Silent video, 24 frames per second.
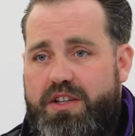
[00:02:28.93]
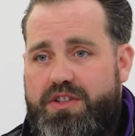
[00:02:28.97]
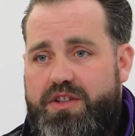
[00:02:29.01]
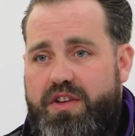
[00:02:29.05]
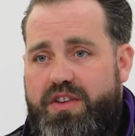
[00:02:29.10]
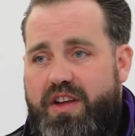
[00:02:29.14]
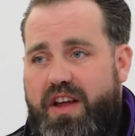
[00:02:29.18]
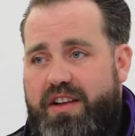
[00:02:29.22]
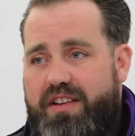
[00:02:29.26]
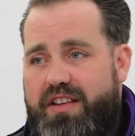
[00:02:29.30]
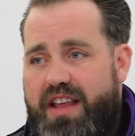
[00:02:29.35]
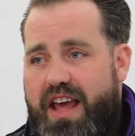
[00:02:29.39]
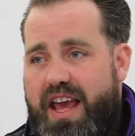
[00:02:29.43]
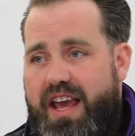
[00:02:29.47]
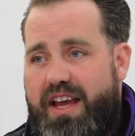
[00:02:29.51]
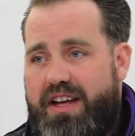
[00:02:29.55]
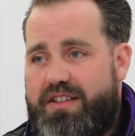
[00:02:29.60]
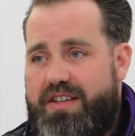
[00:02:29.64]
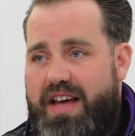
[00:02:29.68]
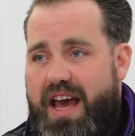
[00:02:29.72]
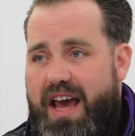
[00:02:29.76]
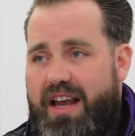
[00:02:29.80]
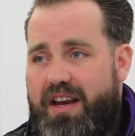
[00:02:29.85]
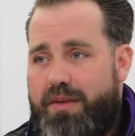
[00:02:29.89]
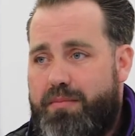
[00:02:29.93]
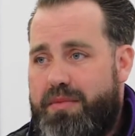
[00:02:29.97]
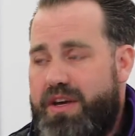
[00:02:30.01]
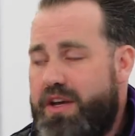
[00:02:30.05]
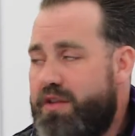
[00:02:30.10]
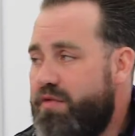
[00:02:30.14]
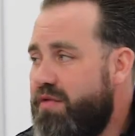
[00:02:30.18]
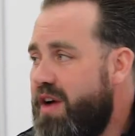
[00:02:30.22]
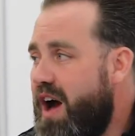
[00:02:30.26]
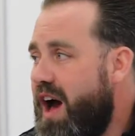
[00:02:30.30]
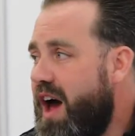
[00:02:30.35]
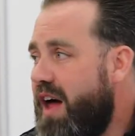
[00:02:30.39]
so that they are telling
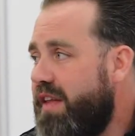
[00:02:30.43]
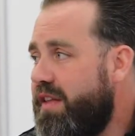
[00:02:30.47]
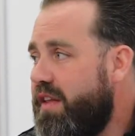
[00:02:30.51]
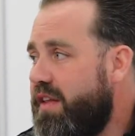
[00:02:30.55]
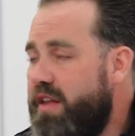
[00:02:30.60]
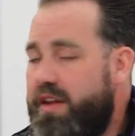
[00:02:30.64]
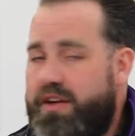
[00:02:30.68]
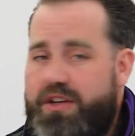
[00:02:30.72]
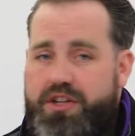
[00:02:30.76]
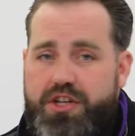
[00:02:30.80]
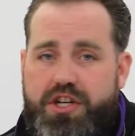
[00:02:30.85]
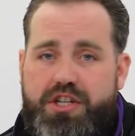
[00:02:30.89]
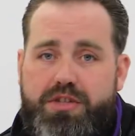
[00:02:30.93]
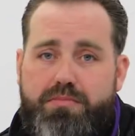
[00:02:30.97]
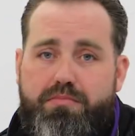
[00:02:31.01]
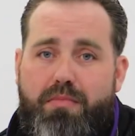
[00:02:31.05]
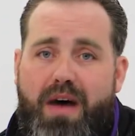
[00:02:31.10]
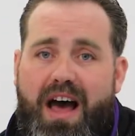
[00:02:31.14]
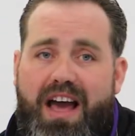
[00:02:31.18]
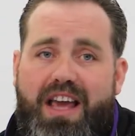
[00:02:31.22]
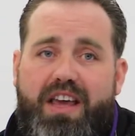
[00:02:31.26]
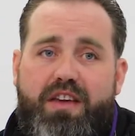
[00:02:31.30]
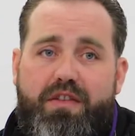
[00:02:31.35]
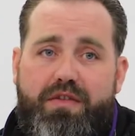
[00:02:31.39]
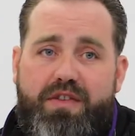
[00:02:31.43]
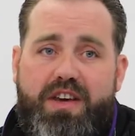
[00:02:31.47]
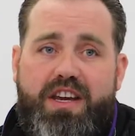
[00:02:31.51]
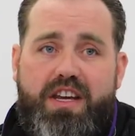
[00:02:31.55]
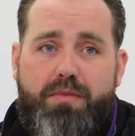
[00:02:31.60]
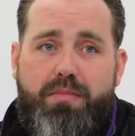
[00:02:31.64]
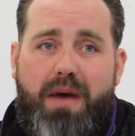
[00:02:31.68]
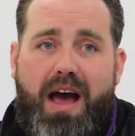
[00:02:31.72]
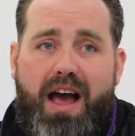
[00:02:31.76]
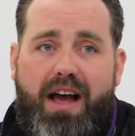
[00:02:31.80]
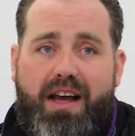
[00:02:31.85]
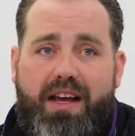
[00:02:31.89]
me rather than just my
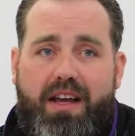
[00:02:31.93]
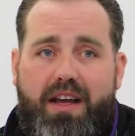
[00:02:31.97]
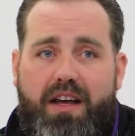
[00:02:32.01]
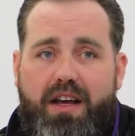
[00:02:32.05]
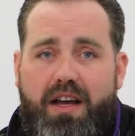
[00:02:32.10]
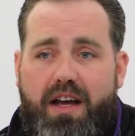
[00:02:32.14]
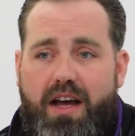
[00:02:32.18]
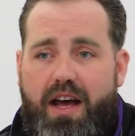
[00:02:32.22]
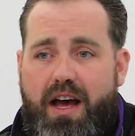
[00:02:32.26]
feedback,